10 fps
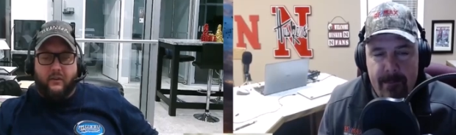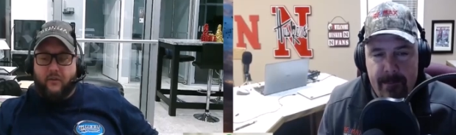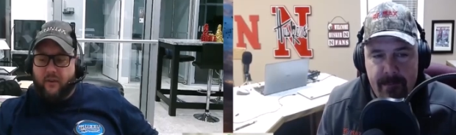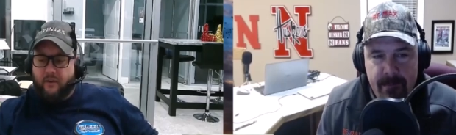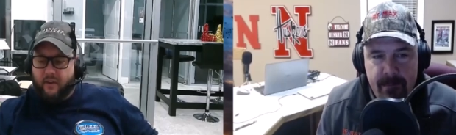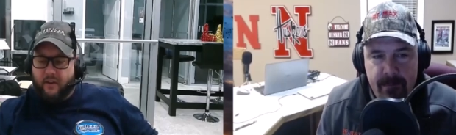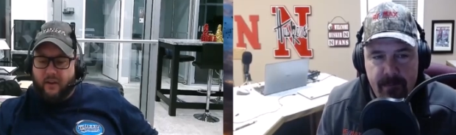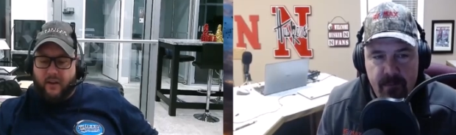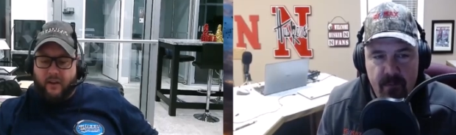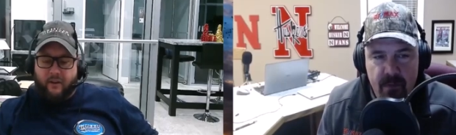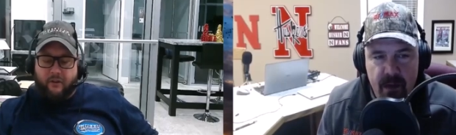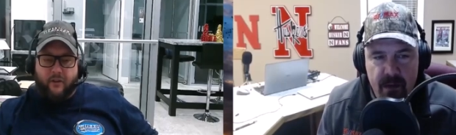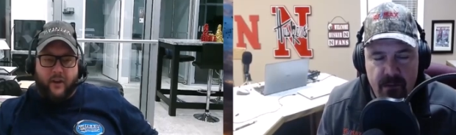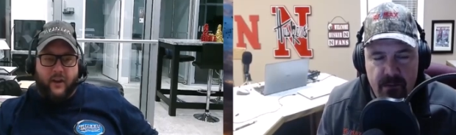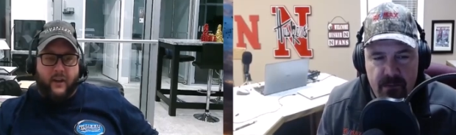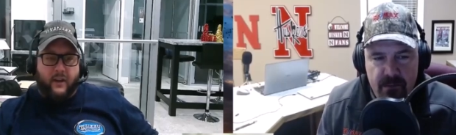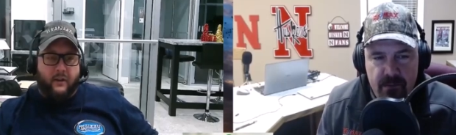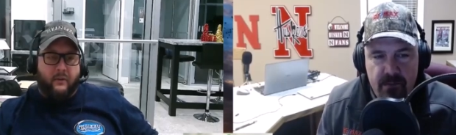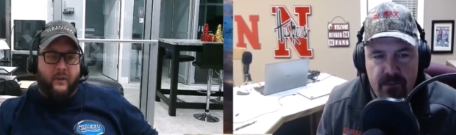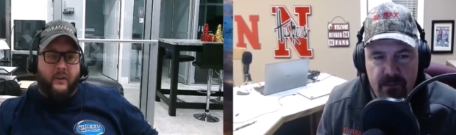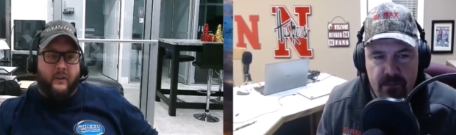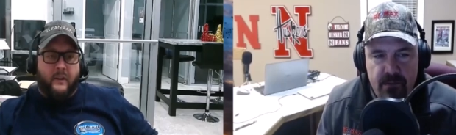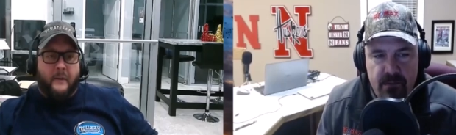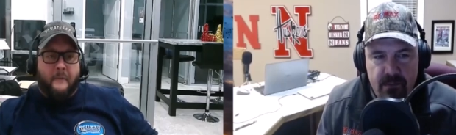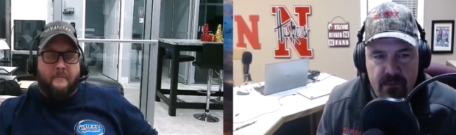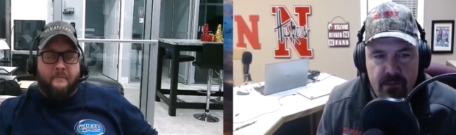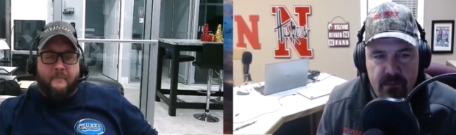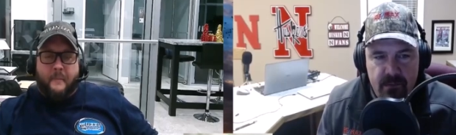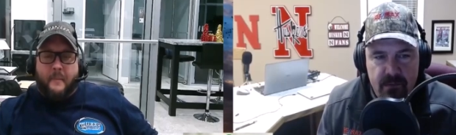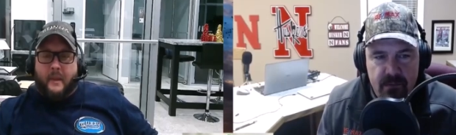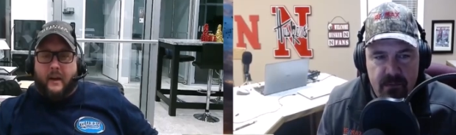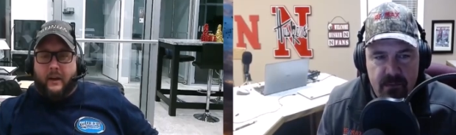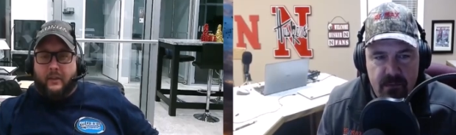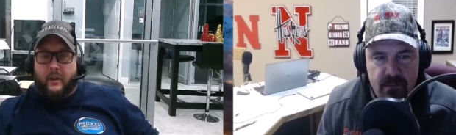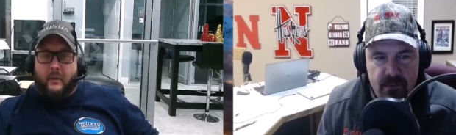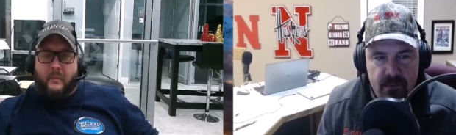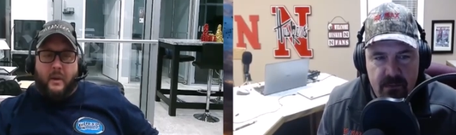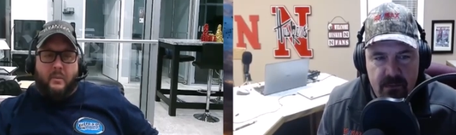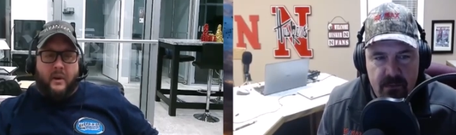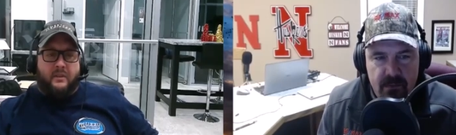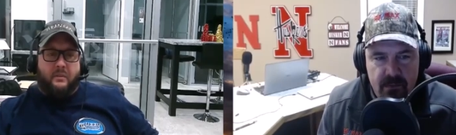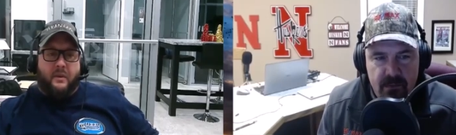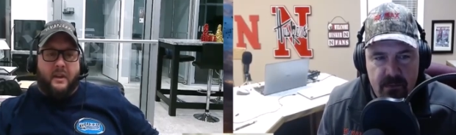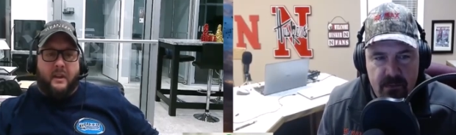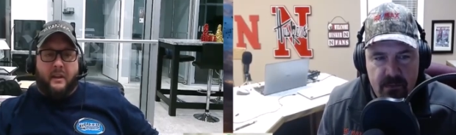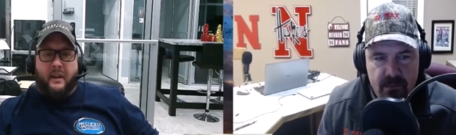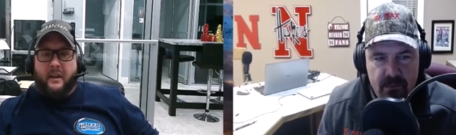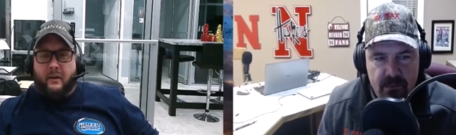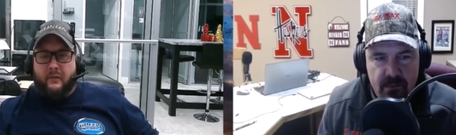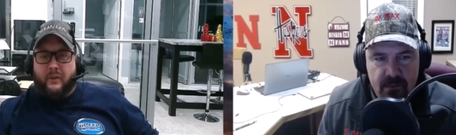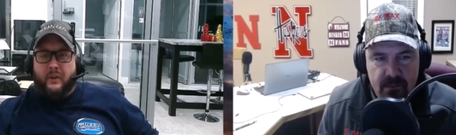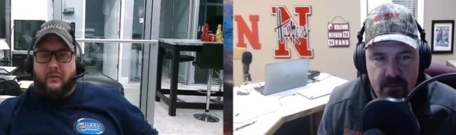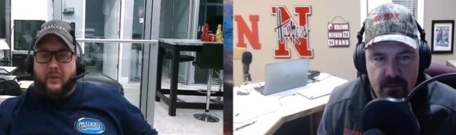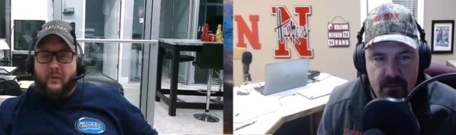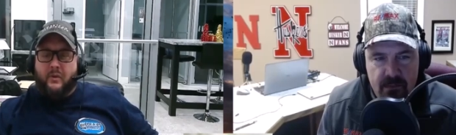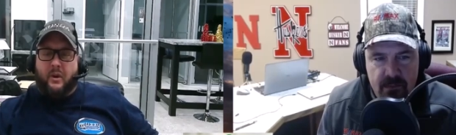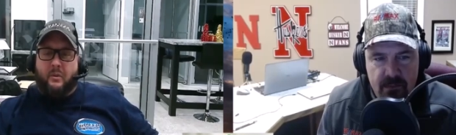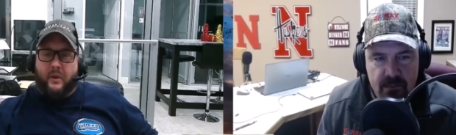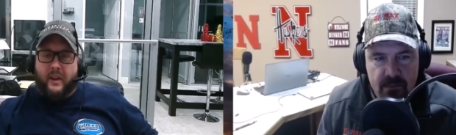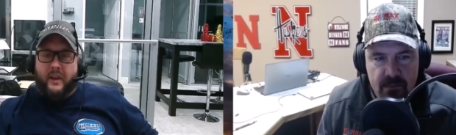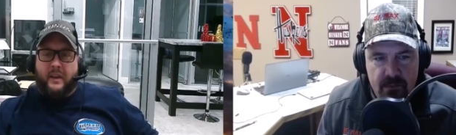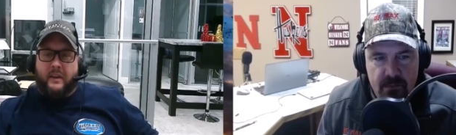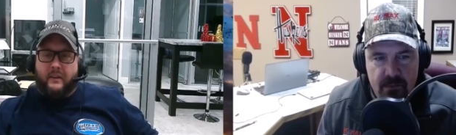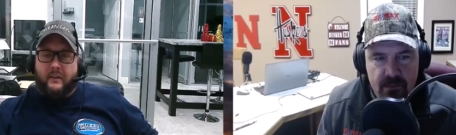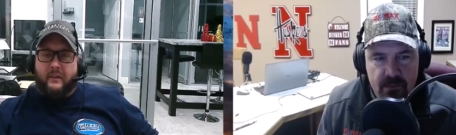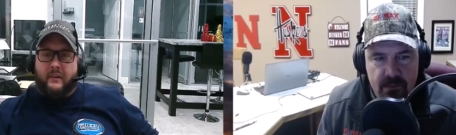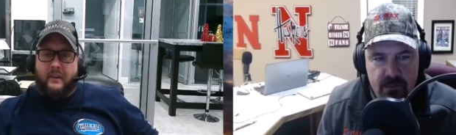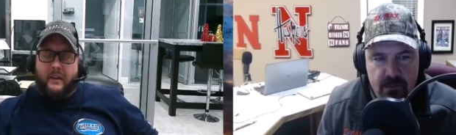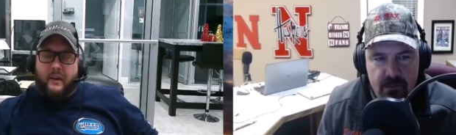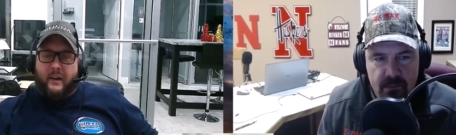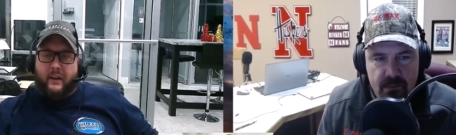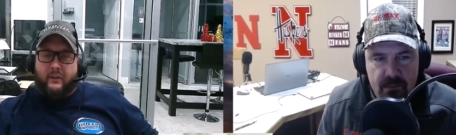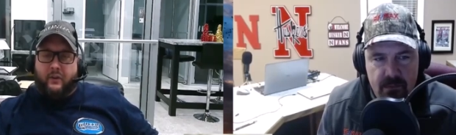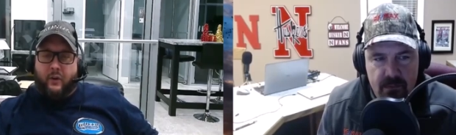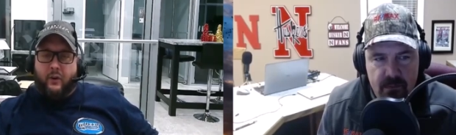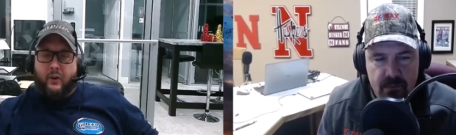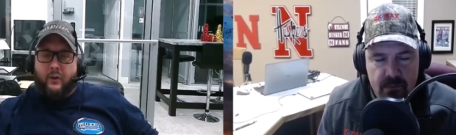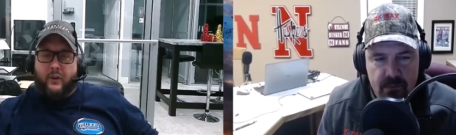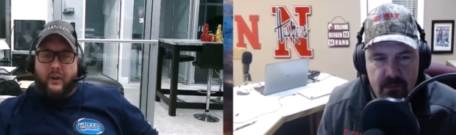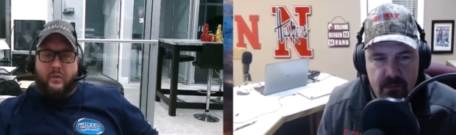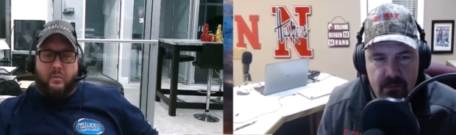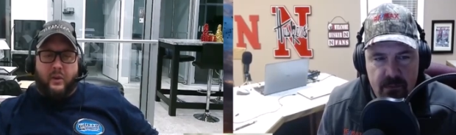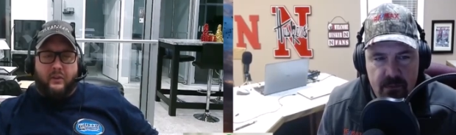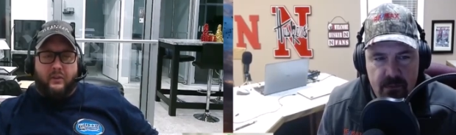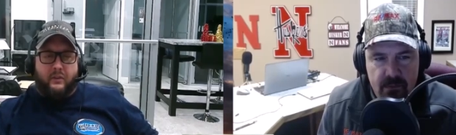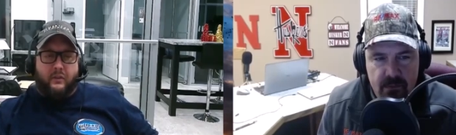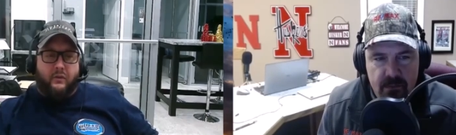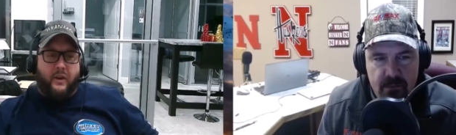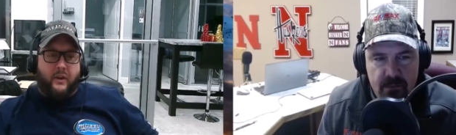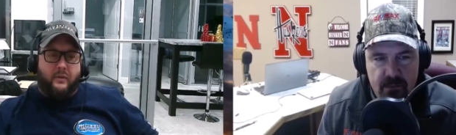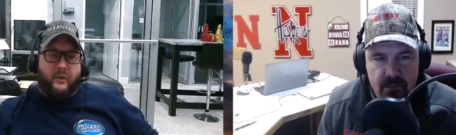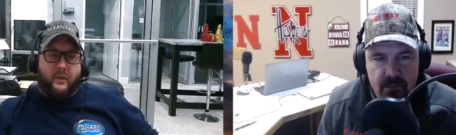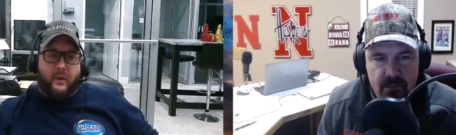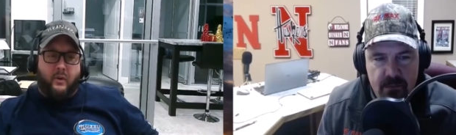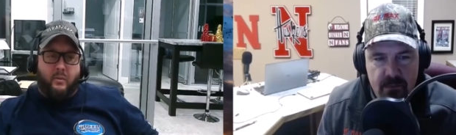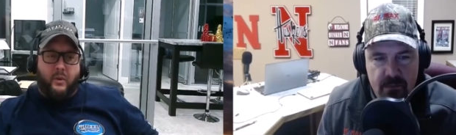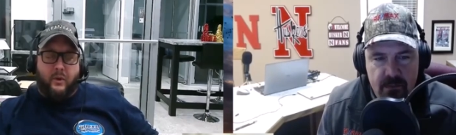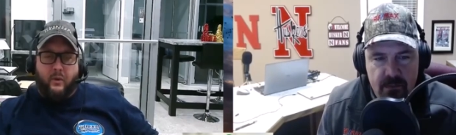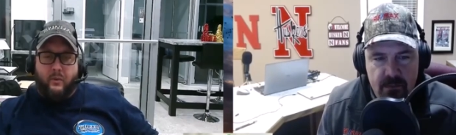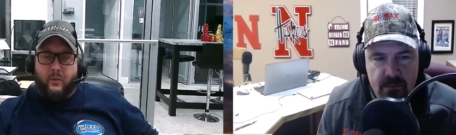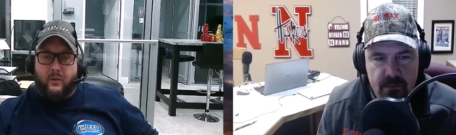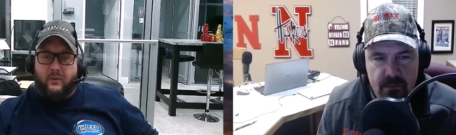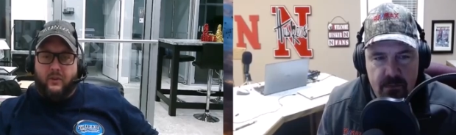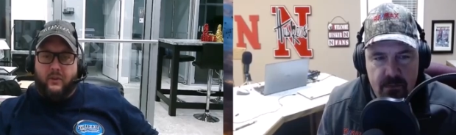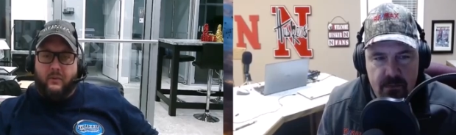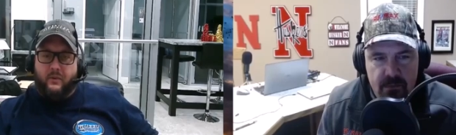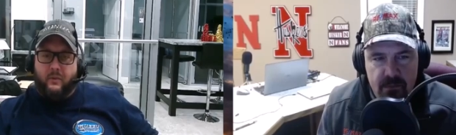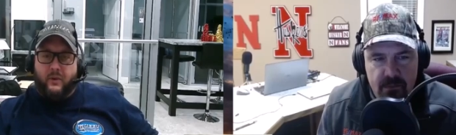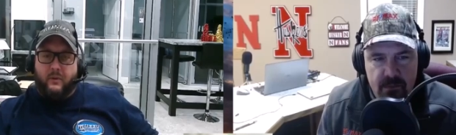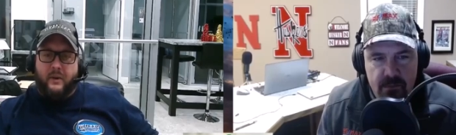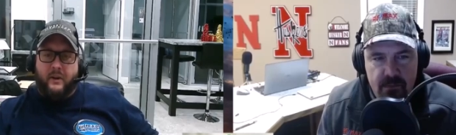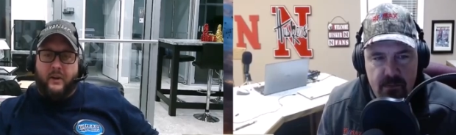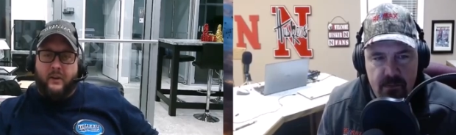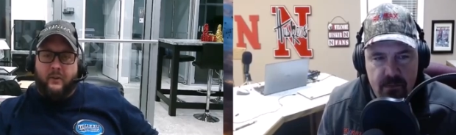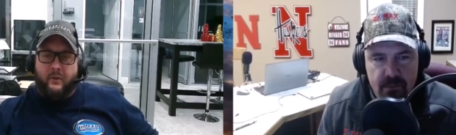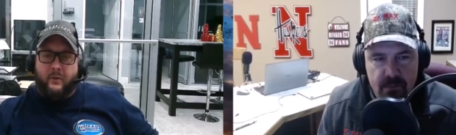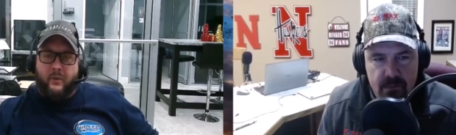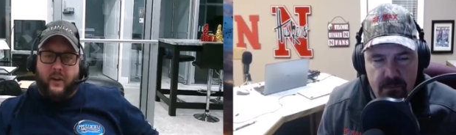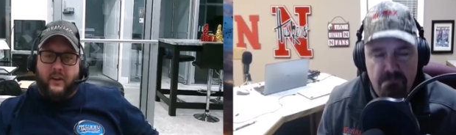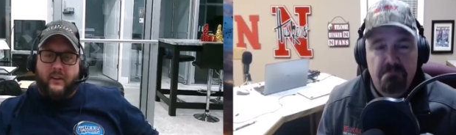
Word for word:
Speaker 1: to visit and that kind of shut it down. And I thought I might possibly get laid off at the phone company. And I started looking around for places to transfer. And lo and behold, was there was one in Marion, Illinois.